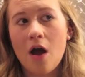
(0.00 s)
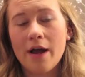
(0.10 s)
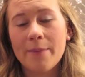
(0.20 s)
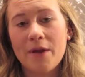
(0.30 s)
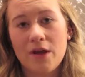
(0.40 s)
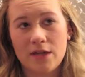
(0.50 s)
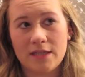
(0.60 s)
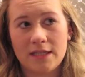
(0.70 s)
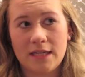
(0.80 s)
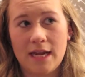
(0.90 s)
I
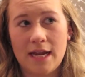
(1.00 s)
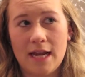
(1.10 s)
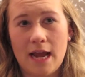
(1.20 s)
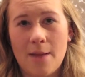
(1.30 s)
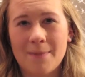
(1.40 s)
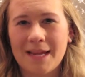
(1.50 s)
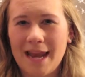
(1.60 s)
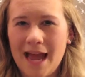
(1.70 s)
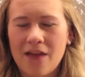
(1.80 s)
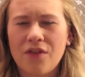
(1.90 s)
personally am
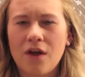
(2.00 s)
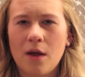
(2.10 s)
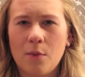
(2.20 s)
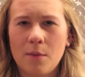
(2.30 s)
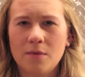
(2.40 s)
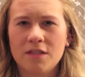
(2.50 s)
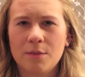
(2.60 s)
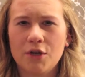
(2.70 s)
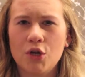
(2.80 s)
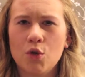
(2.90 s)
glad that I went with
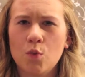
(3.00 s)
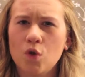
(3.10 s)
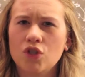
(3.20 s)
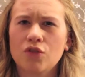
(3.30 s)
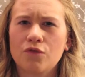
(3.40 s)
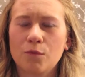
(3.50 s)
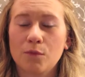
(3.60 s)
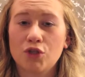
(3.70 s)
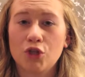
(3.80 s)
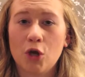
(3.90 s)
someone who wasn't from
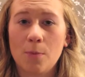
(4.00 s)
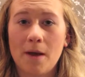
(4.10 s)
the shop.